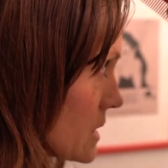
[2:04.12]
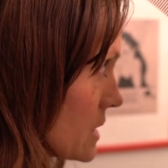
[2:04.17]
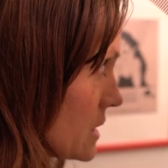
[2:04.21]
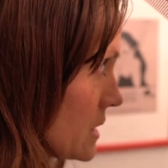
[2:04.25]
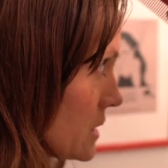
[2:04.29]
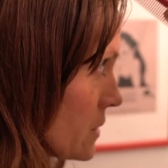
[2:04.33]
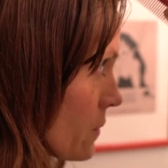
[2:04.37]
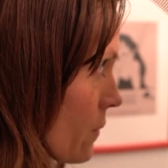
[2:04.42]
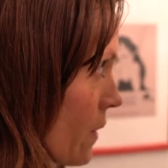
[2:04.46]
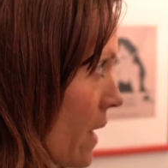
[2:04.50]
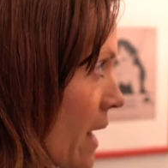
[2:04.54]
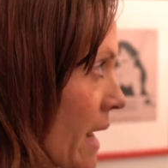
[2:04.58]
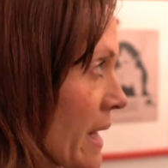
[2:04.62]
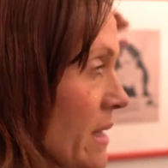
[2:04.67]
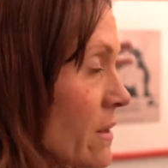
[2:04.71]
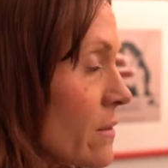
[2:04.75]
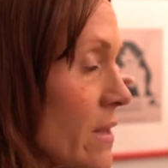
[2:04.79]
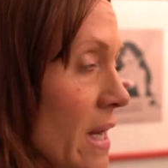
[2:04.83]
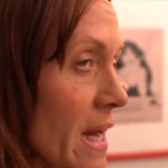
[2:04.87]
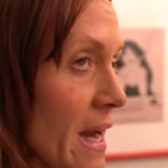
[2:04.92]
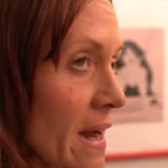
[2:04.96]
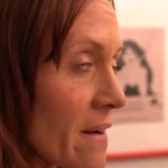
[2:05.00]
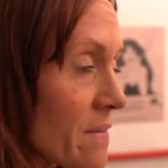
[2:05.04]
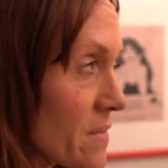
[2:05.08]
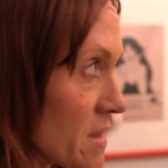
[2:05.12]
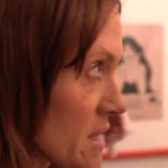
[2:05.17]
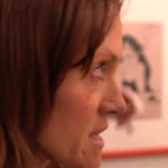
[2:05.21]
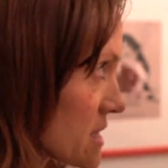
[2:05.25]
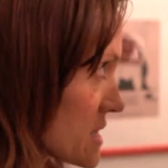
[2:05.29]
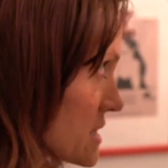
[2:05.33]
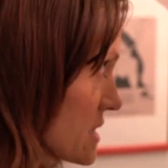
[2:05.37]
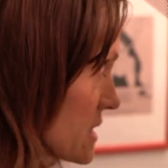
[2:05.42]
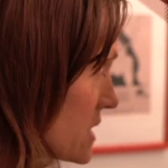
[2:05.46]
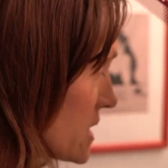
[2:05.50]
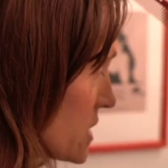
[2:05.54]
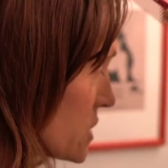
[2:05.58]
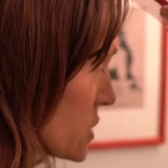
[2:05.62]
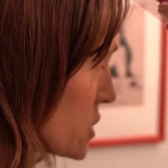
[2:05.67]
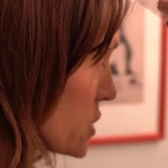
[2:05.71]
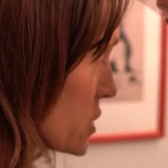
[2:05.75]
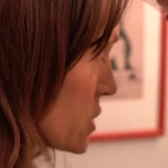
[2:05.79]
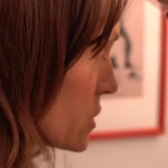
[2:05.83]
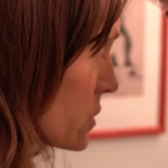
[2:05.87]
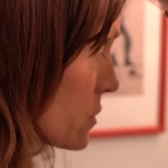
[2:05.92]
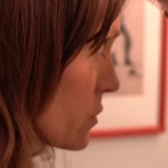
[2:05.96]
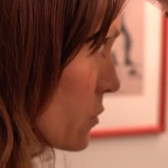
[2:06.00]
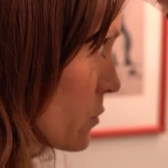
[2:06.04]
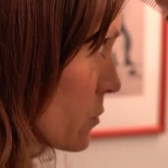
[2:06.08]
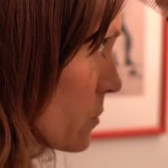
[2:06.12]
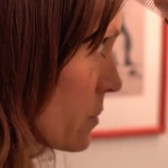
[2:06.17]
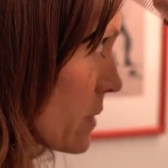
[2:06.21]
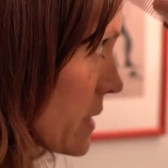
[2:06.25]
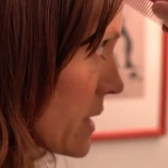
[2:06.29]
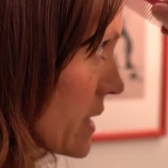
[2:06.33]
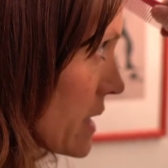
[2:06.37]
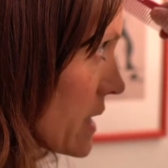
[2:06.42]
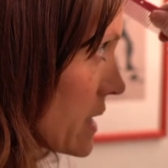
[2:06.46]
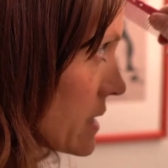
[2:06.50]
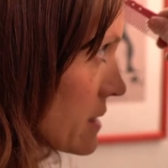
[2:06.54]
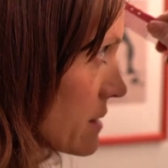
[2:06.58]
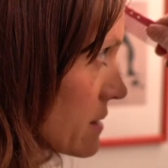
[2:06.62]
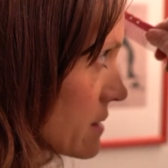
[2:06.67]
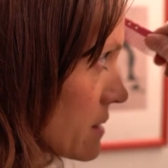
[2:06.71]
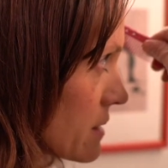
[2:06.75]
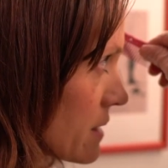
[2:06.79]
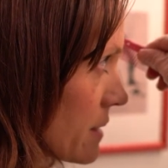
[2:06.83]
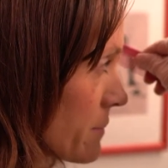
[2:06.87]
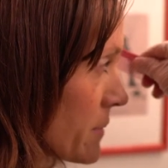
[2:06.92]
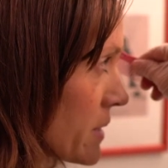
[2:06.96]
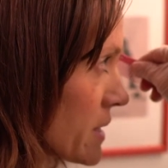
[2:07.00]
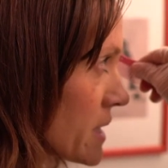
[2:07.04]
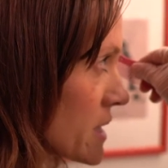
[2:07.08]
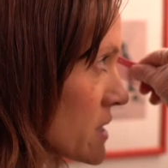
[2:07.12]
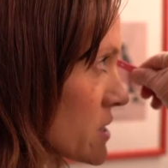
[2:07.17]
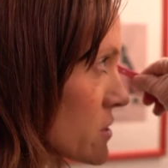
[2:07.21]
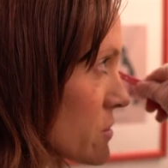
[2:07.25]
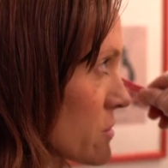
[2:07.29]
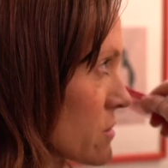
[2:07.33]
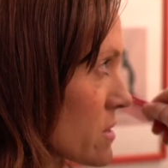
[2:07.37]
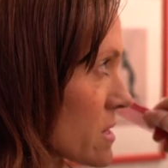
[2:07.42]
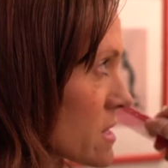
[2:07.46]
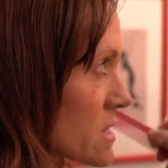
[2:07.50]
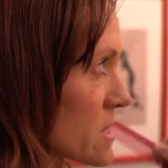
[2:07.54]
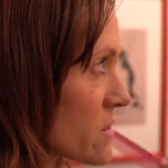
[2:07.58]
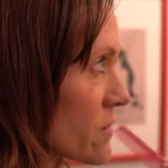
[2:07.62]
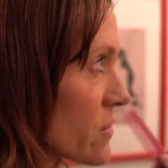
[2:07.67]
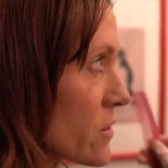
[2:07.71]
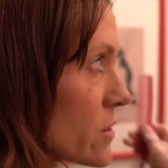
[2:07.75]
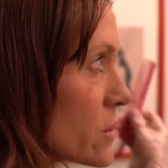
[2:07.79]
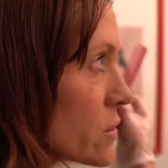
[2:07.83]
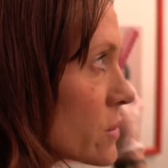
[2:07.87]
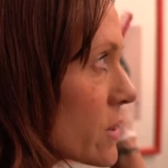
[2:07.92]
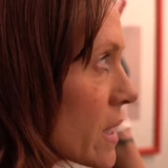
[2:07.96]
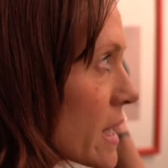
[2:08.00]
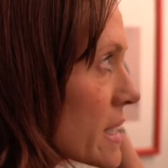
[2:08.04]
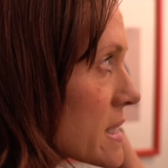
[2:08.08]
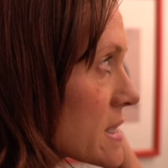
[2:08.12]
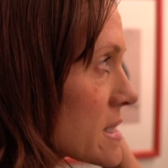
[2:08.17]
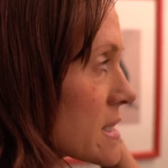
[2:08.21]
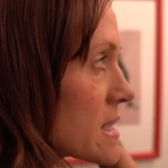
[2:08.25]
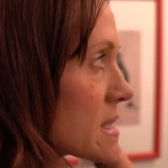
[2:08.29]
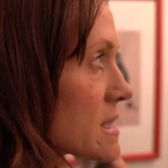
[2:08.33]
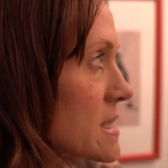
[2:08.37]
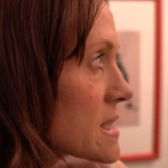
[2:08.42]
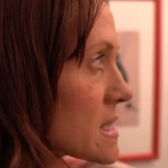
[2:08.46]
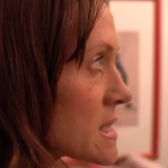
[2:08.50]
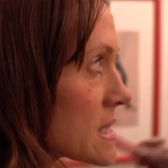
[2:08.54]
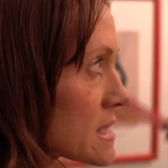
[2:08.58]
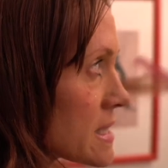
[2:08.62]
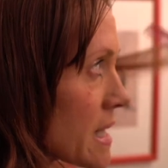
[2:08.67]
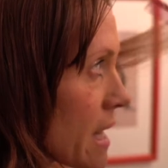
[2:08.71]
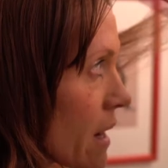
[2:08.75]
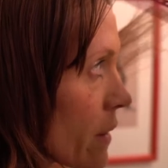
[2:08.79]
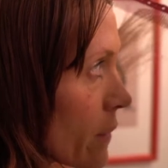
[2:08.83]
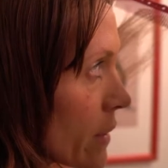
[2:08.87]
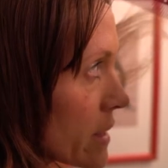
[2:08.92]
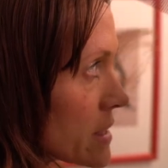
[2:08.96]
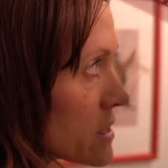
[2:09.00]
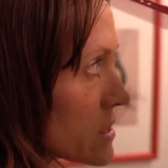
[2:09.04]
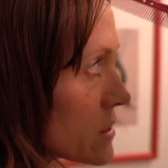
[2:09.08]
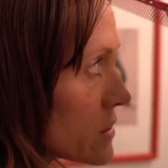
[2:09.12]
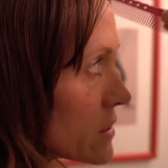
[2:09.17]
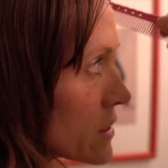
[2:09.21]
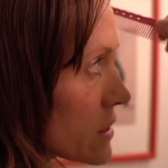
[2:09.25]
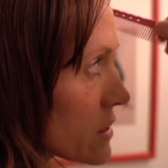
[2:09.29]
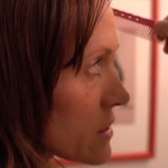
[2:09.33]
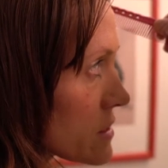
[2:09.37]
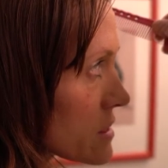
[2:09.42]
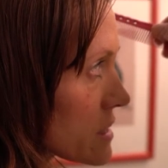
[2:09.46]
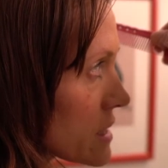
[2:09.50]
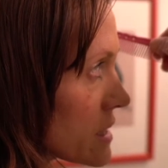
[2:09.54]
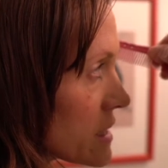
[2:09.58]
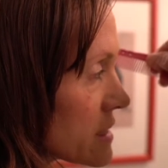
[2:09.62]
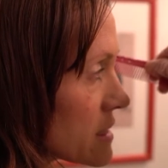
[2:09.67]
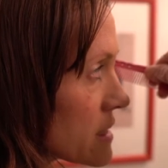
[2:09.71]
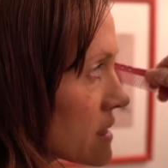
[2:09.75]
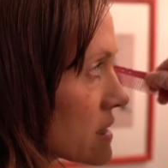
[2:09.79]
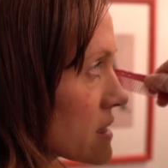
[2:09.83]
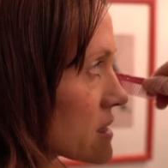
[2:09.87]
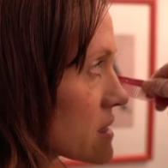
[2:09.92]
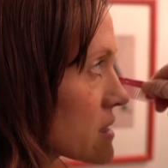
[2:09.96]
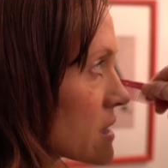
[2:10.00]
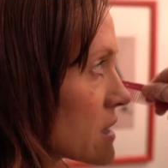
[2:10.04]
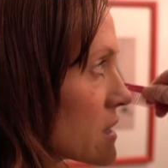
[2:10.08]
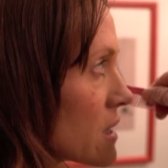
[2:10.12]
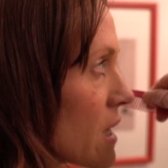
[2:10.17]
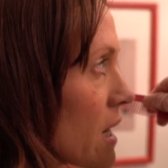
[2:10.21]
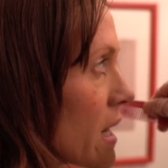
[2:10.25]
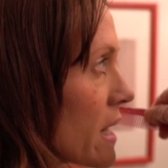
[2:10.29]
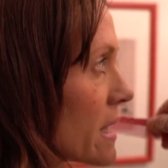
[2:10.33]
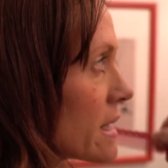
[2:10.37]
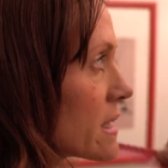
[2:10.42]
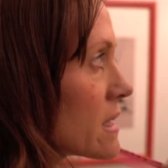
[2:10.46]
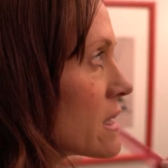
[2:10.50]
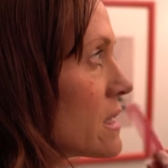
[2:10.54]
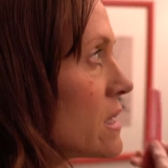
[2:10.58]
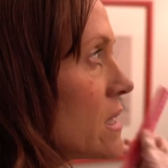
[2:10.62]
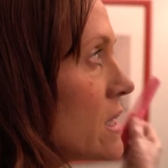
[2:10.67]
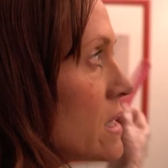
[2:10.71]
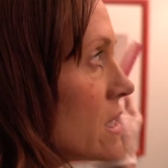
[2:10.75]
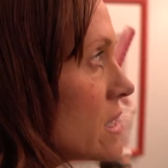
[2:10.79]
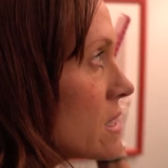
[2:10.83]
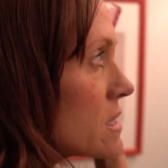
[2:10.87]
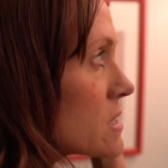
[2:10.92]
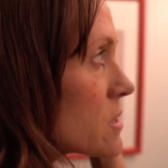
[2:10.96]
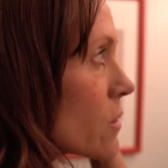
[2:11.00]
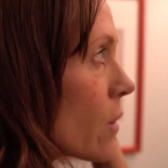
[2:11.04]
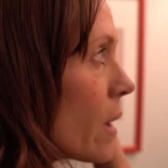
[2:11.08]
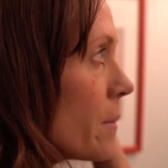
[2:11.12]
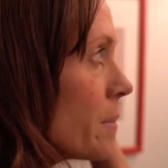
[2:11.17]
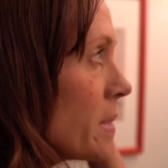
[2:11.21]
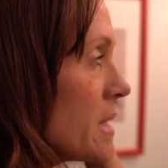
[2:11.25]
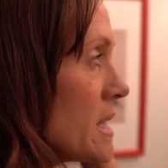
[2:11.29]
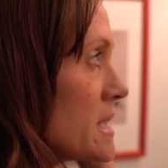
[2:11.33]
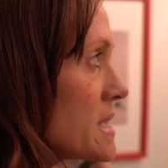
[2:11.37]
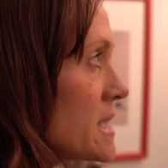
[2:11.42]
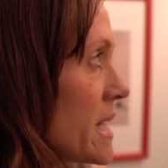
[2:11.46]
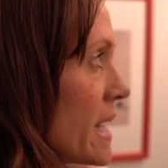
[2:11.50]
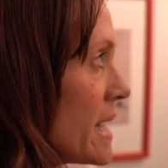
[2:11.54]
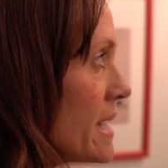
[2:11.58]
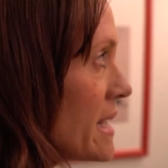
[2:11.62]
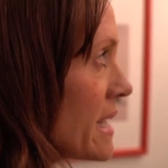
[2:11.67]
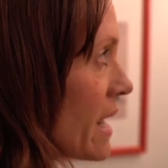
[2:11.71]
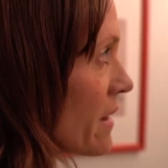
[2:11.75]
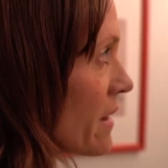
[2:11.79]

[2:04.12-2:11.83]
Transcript: you know, I don't have this issue, but I'm gonna do this for you guys because this is how I do yours in the salon. So I'm gonna take